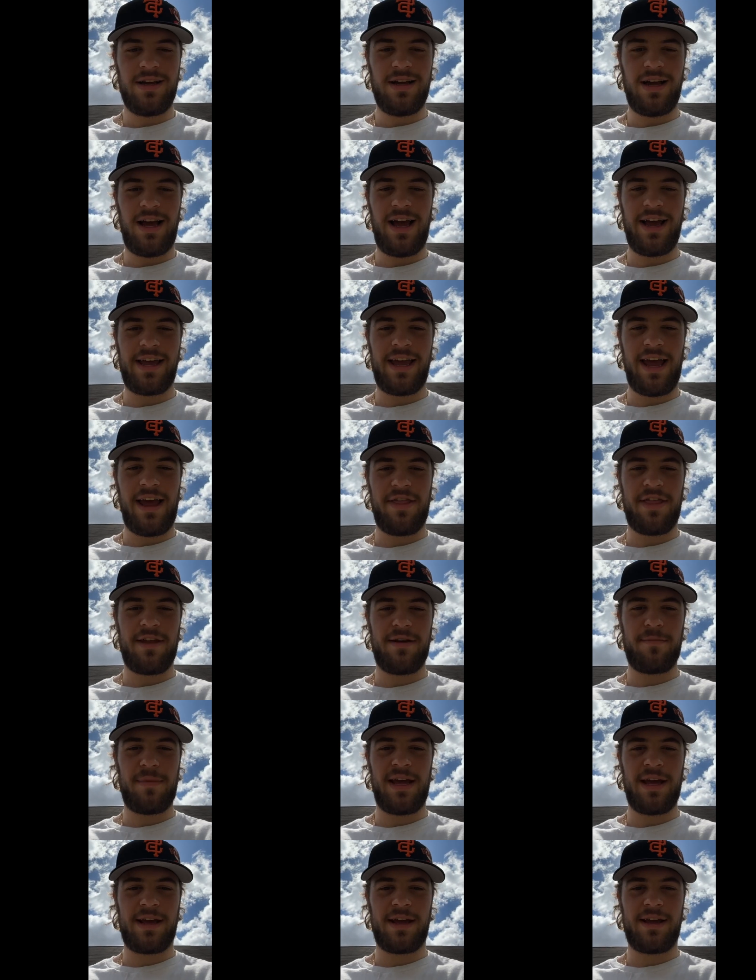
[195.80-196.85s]
Hi, Kath and
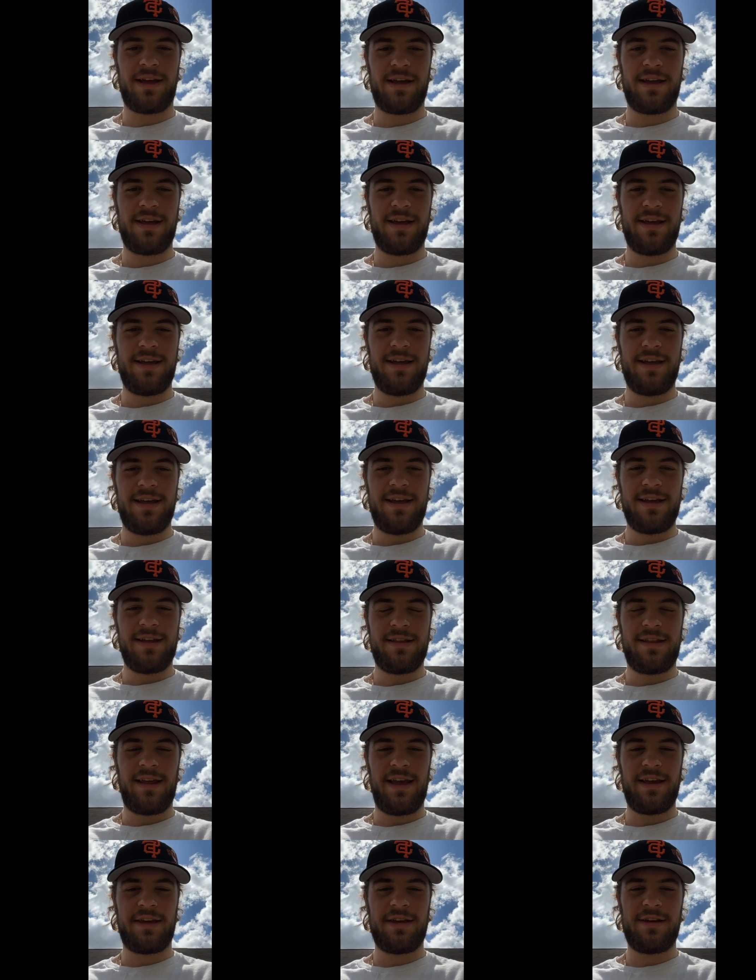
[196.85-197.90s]
Mick.
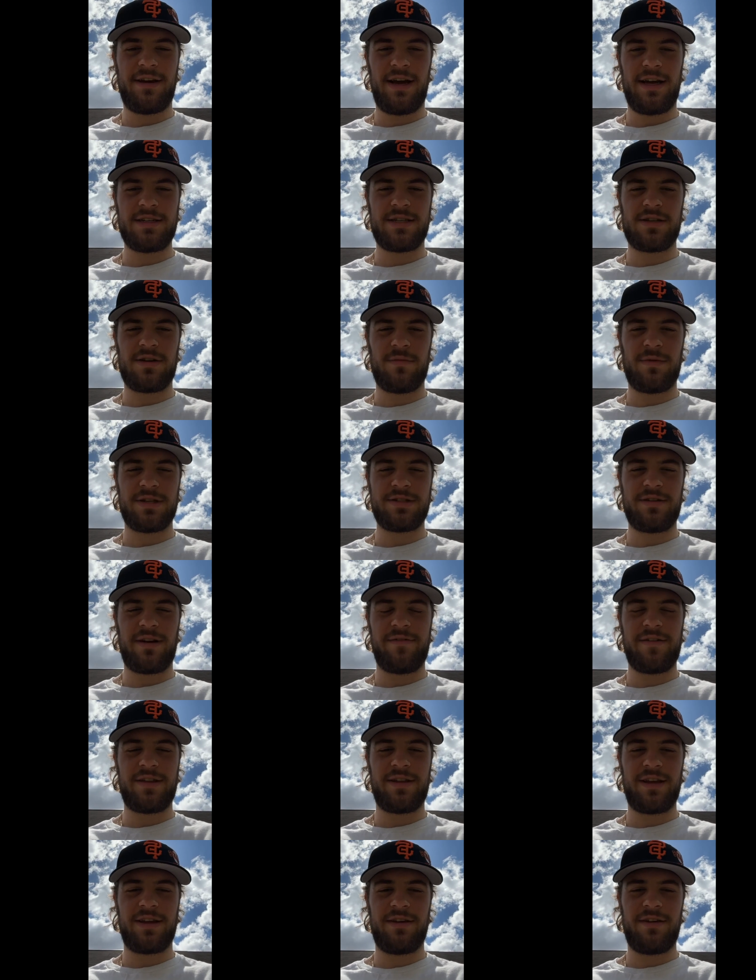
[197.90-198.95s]
Thank you guys so much for
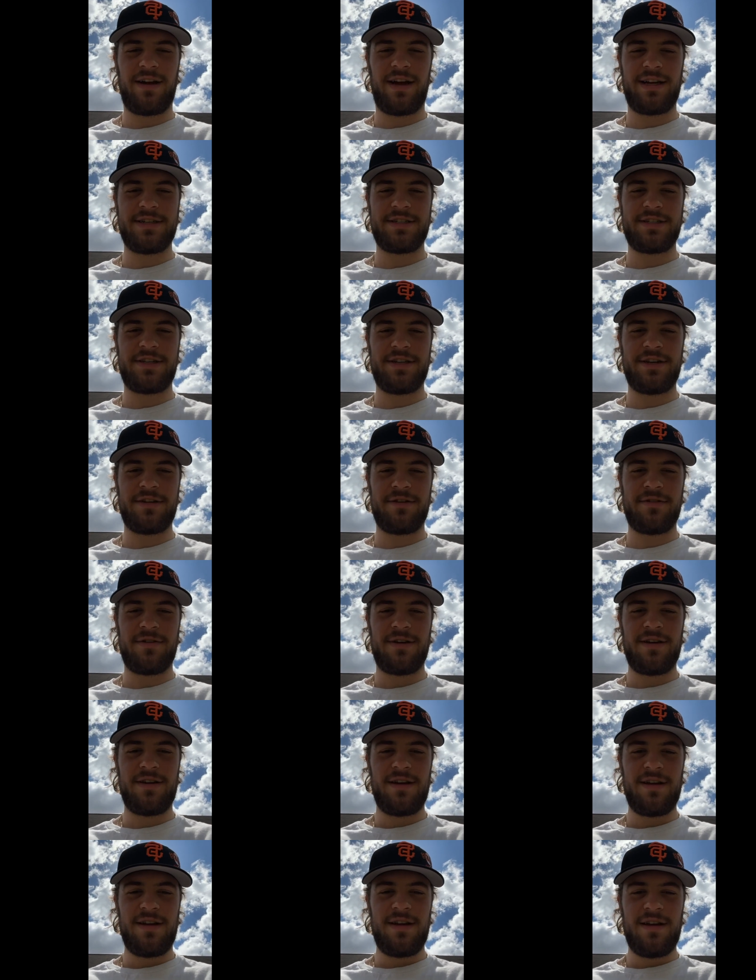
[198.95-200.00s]
everything you guys do.
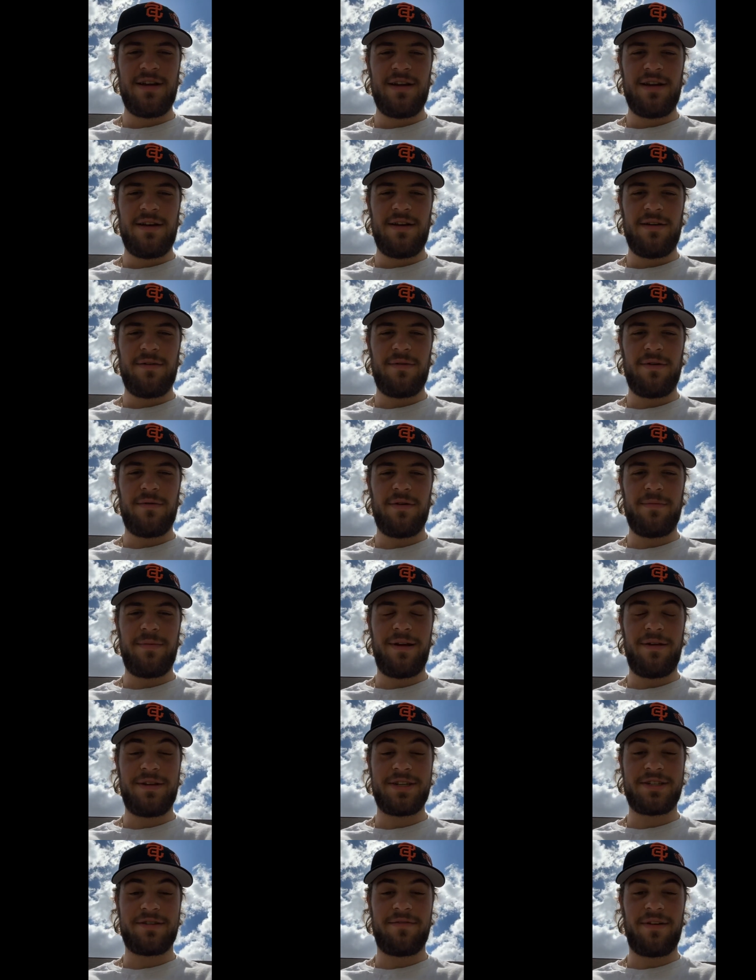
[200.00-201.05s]
We wouldn't be able to
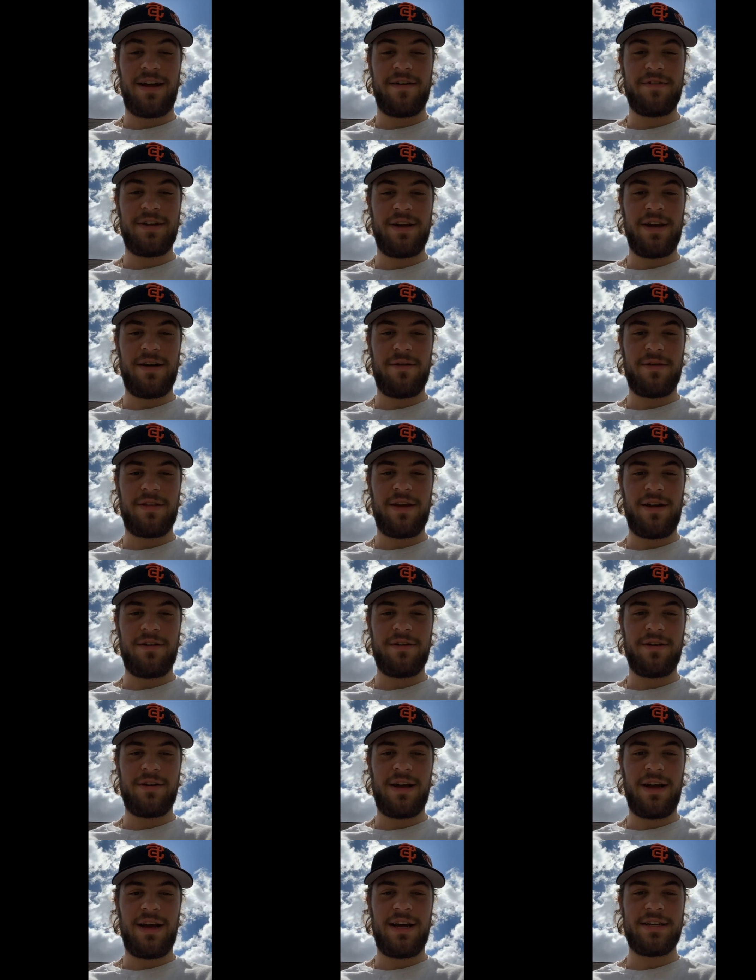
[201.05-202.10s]
survive the year without you
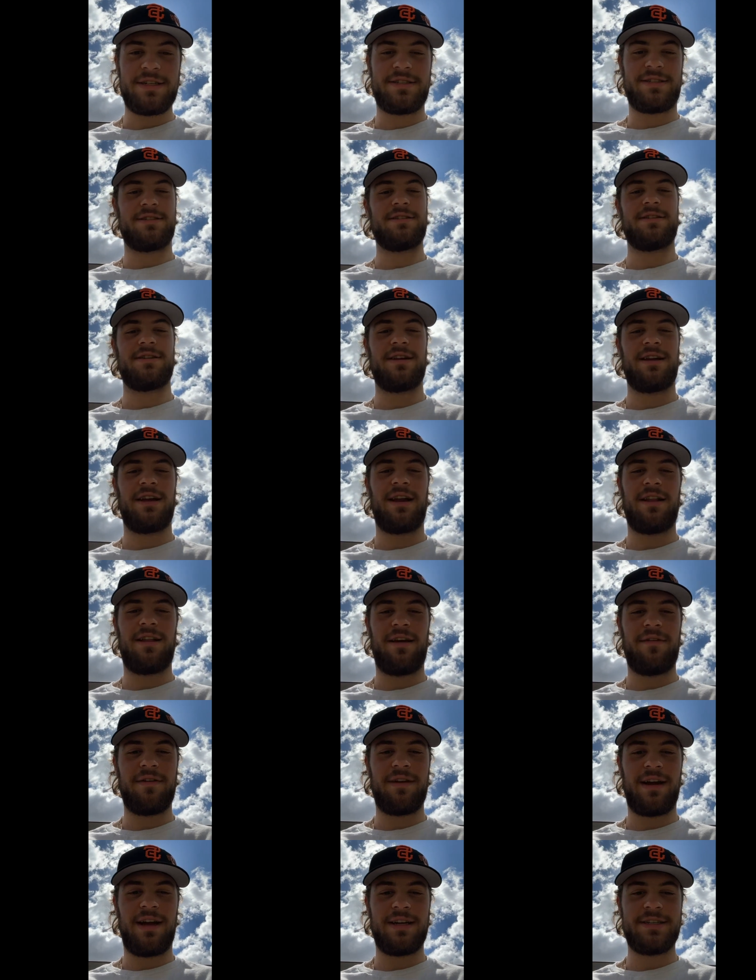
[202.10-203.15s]
guys, and I love you
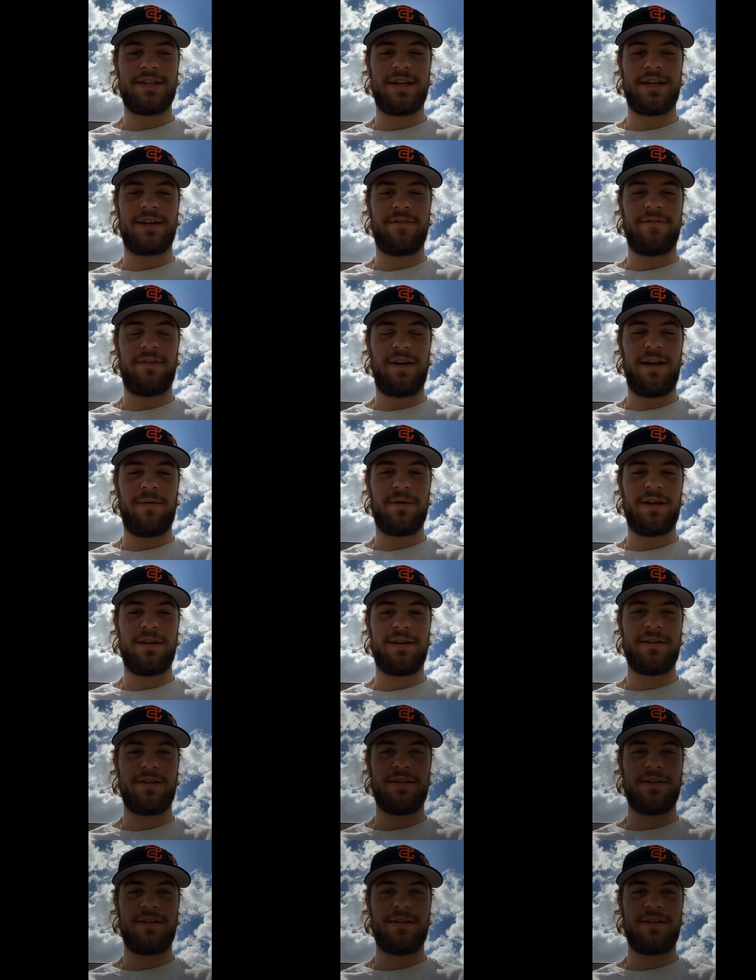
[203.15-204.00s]
guys like your family.